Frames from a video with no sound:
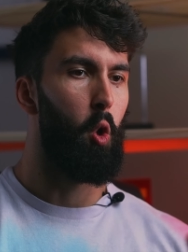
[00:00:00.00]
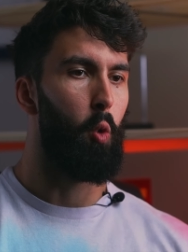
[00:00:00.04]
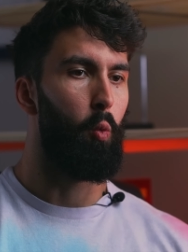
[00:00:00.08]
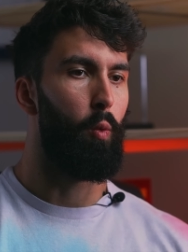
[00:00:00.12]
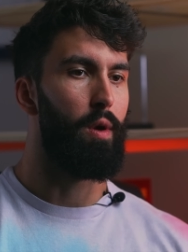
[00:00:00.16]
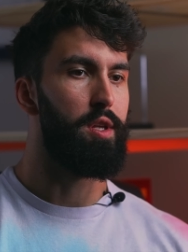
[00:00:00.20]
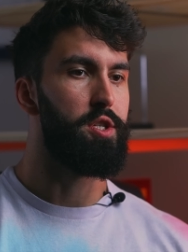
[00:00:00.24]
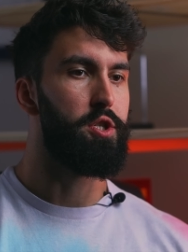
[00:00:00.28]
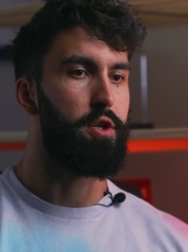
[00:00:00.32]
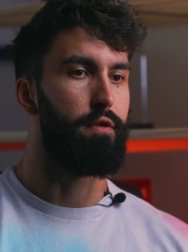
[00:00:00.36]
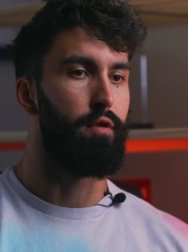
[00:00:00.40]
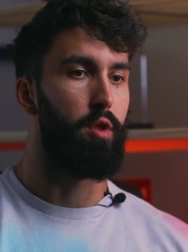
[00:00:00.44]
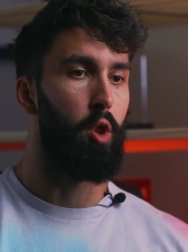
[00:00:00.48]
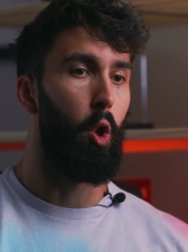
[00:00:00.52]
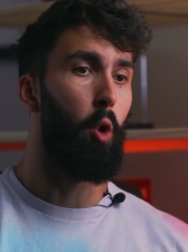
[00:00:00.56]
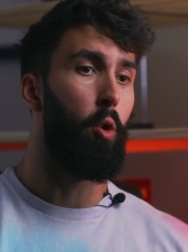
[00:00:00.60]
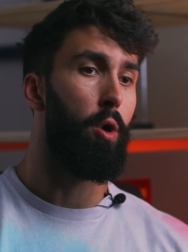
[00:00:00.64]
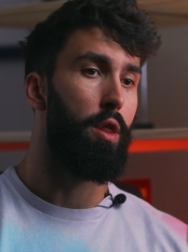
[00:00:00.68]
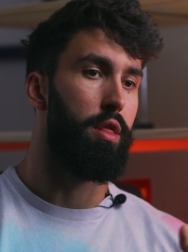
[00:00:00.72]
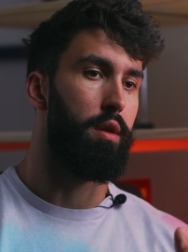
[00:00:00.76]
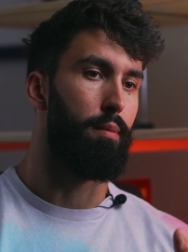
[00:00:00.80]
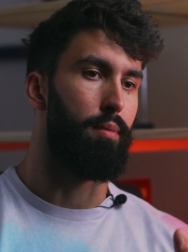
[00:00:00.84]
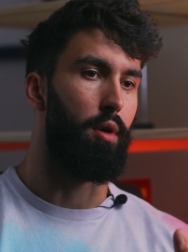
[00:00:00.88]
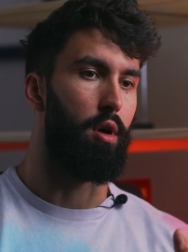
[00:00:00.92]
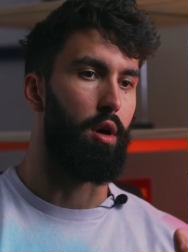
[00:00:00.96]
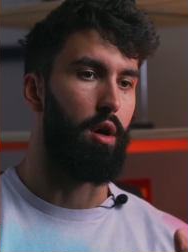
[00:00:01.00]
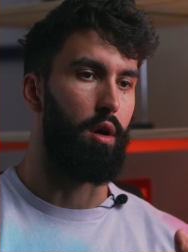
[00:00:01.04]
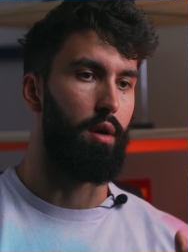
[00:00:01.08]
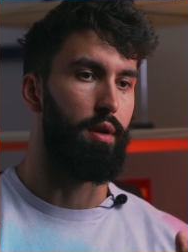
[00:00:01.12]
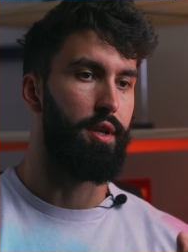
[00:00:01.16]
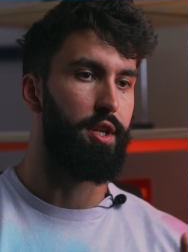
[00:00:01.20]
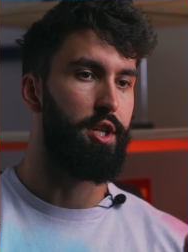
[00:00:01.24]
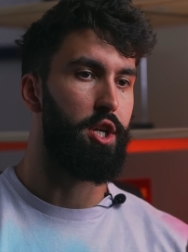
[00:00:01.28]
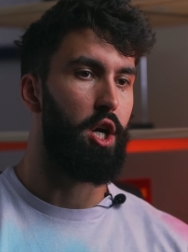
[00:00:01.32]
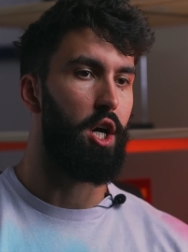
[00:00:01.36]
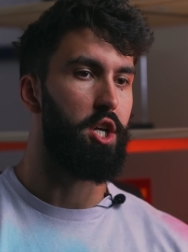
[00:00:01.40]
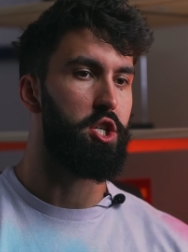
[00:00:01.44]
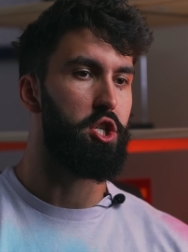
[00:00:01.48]
Once you've lowered the bar,
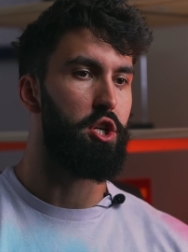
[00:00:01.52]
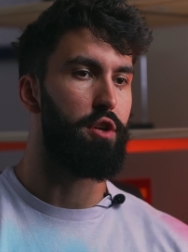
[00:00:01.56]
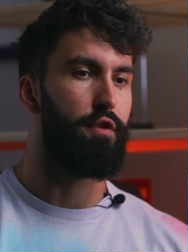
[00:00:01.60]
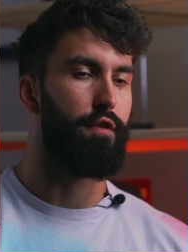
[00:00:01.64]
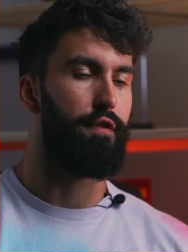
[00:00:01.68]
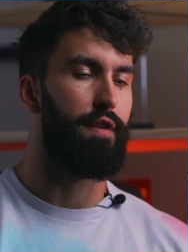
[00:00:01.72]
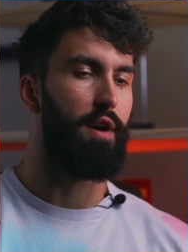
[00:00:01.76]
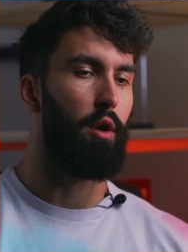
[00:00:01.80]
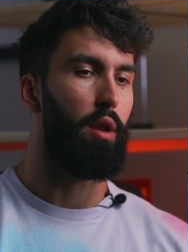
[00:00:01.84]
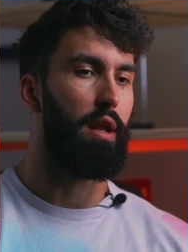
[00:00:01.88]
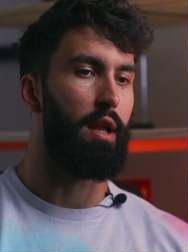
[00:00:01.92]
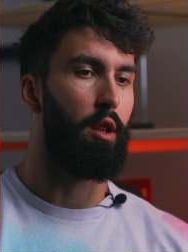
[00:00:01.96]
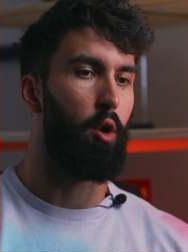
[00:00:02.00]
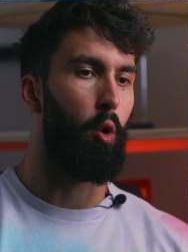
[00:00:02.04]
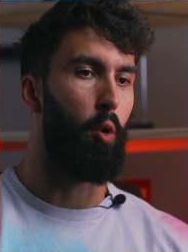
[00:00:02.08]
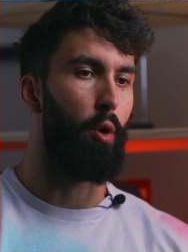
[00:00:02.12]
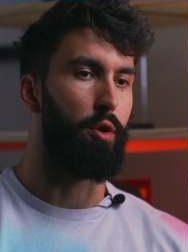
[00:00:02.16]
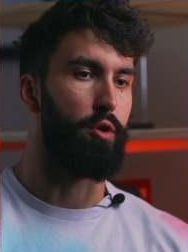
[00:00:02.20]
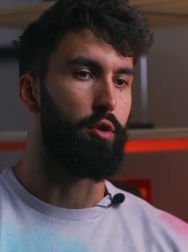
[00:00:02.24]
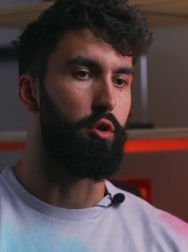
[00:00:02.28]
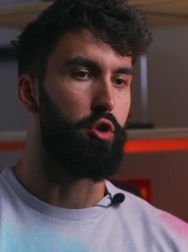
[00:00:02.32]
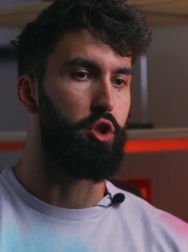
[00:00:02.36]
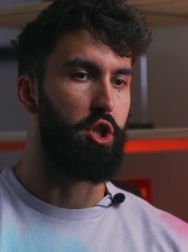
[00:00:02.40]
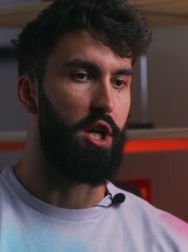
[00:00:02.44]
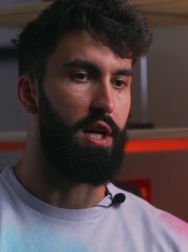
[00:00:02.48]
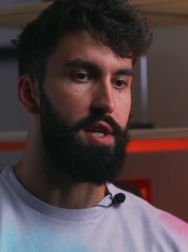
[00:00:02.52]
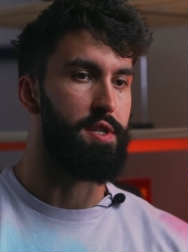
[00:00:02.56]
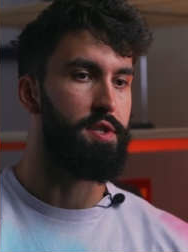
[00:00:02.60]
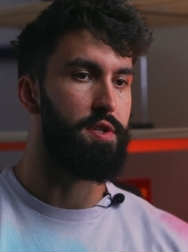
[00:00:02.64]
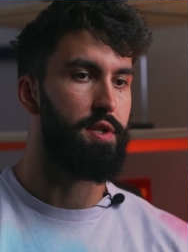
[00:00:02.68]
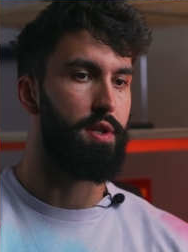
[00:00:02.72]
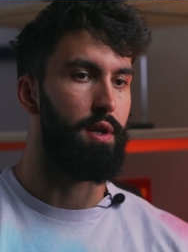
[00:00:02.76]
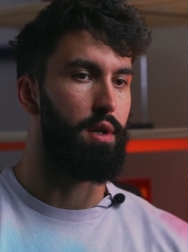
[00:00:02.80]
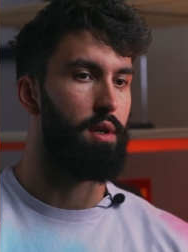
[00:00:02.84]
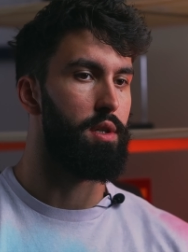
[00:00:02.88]
touch it fairly low on your chest,